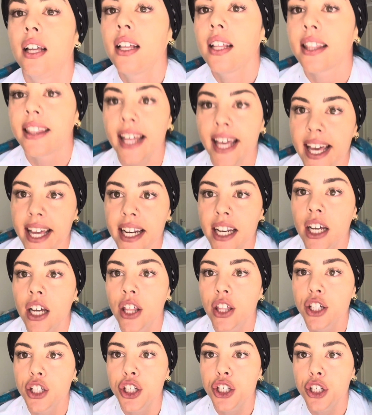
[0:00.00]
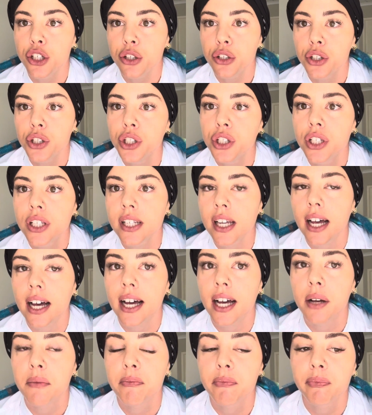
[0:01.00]
Then the shoes,
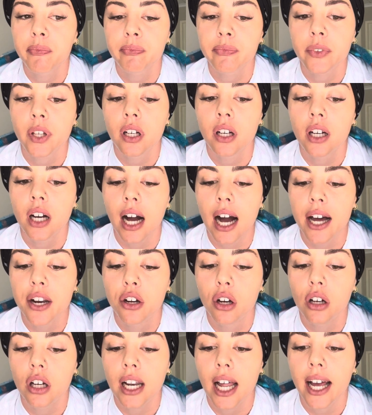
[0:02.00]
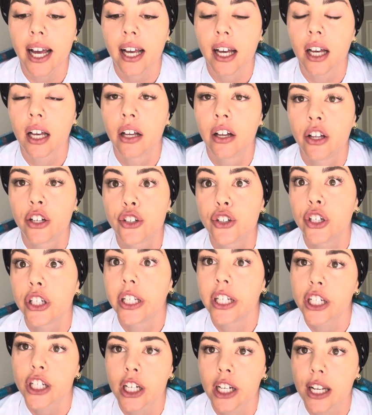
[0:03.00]
I know like
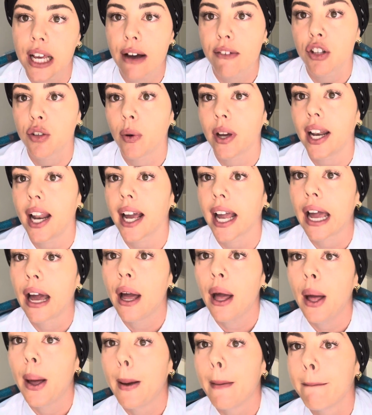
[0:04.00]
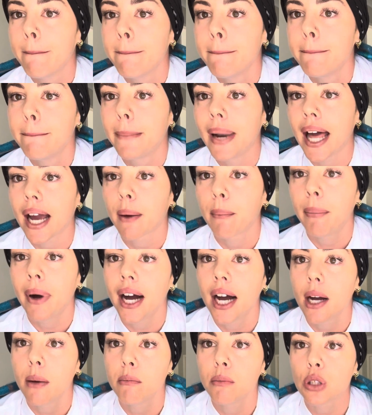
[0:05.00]
traditionally you have to wear like black
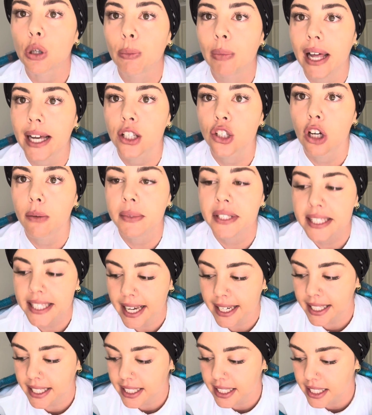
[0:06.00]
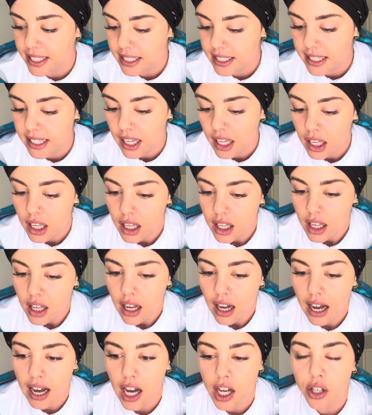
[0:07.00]
pumps or black Tommy tackies.
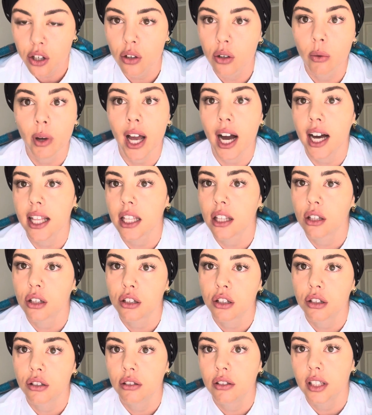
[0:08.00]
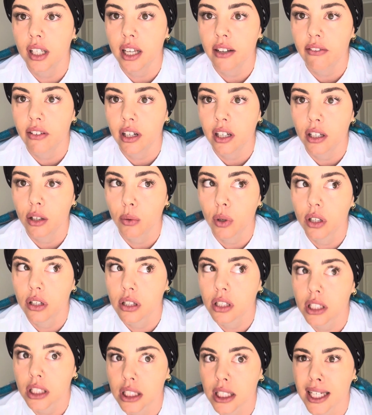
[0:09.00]
I don't wear either of those shoes ever. You
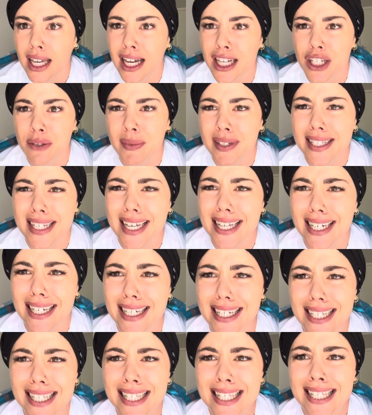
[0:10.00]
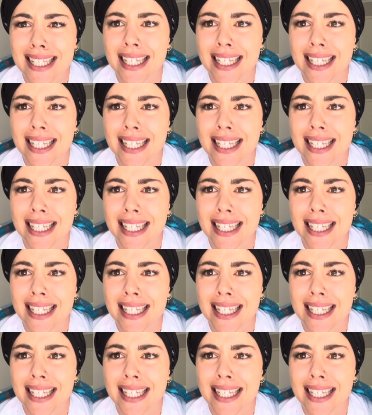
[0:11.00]
won't catch me dead in it.